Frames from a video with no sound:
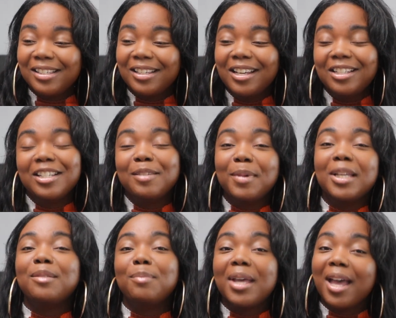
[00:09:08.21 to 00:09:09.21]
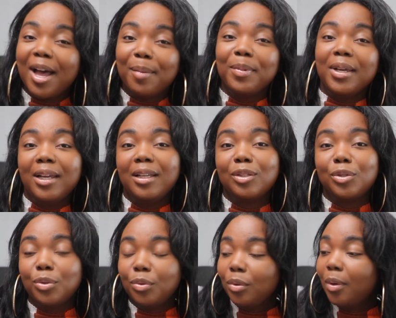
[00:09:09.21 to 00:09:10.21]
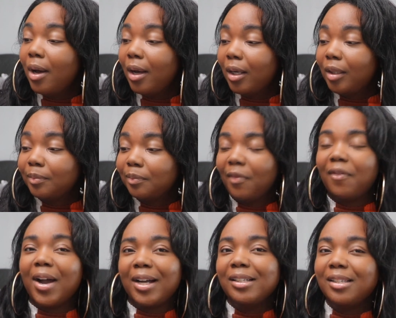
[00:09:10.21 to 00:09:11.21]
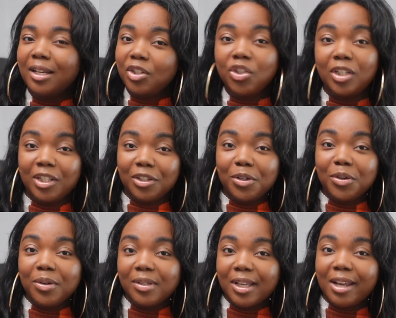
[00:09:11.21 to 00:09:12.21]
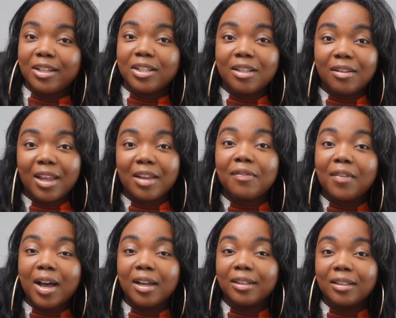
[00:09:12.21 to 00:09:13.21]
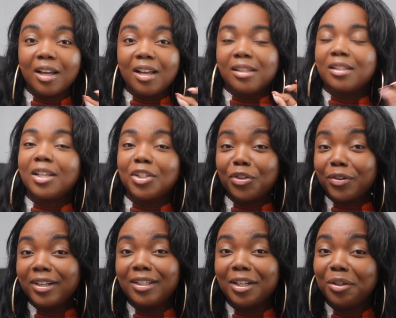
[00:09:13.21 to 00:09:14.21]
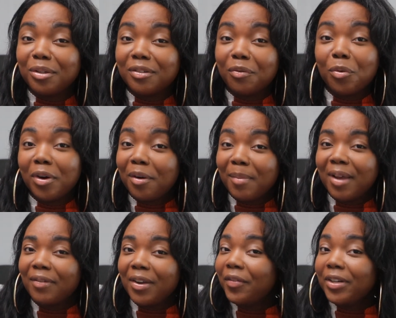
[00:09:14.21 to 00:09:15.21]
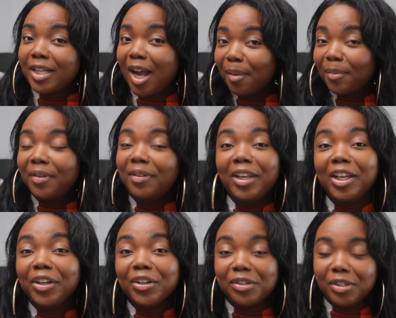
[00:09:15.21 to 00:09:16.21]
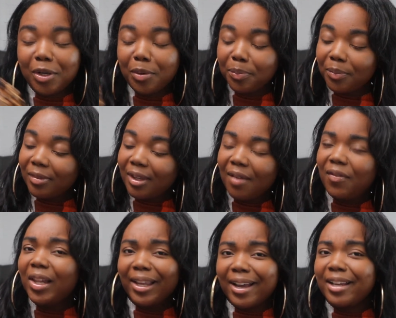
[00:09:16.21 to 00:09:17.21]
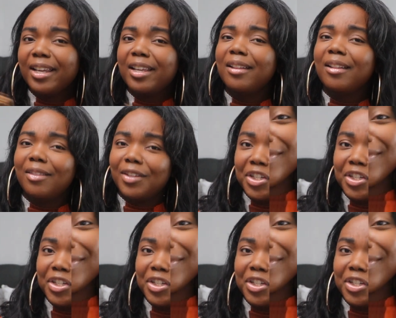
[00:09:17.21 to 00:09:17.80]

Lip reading: it just makes me happy to find such deals, and then like find such great deals for my favorite time of the year. So I feel like I hit the